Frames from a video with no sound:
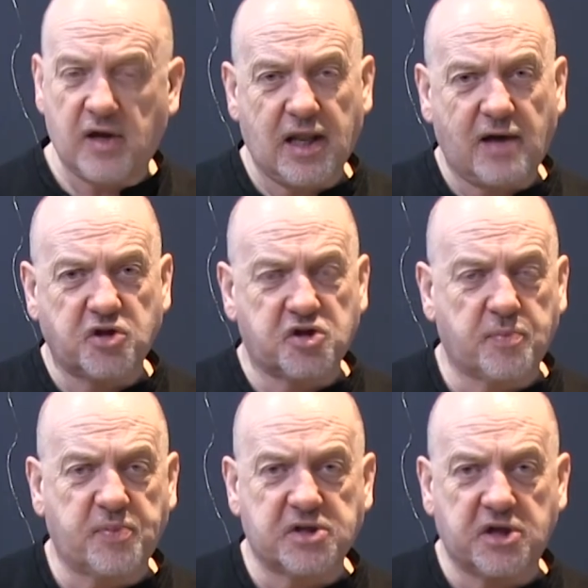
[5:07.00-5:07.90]
allows you to
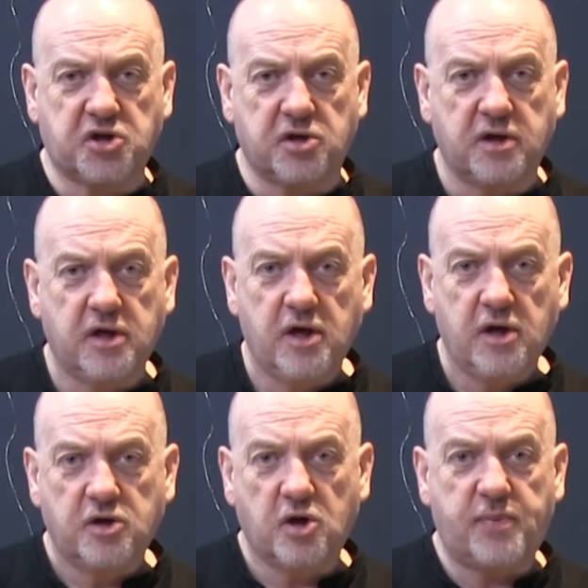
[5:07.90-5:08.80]

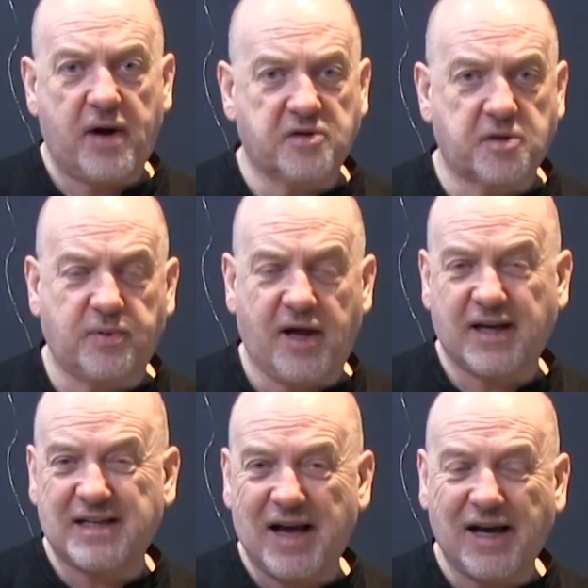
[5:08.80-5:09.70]
position your power supply
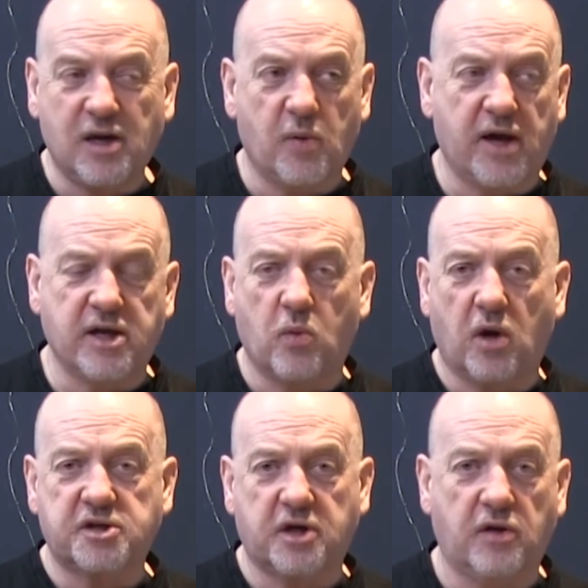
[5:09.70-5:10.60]
exactly where you
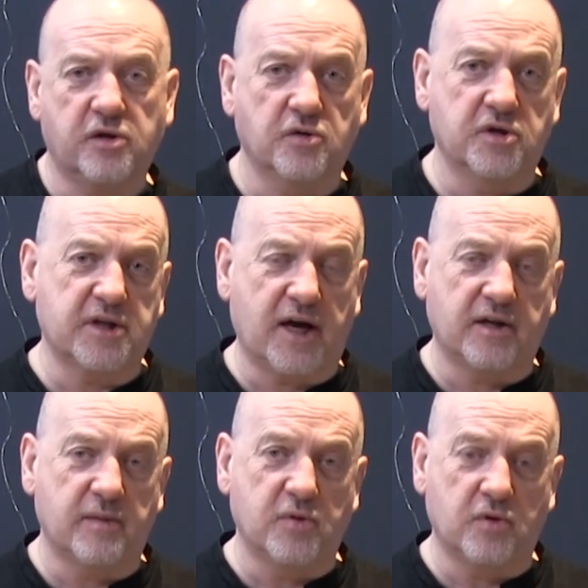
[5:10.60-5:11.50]
want it on the underside of
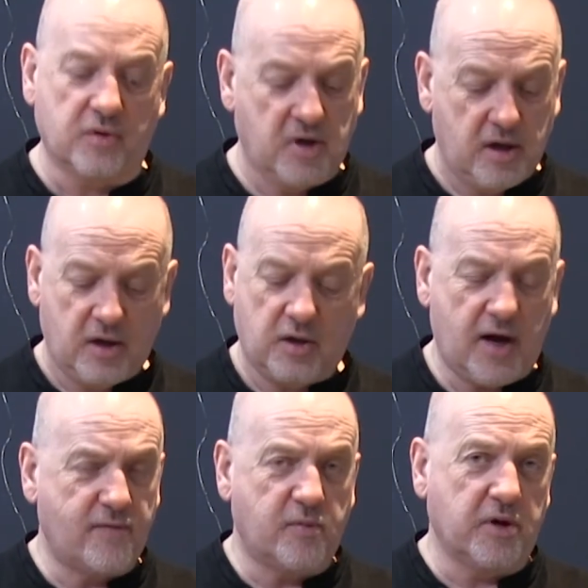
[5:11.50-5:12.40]
the board. Not
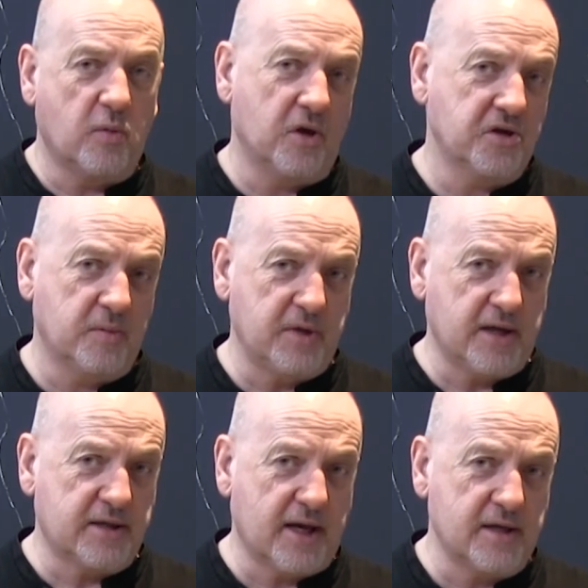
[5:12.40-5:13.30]
everybody wants them dead
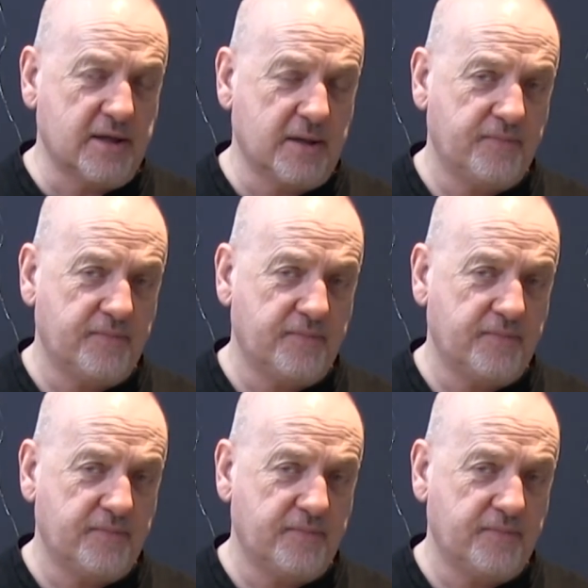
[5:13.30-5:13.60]
centre.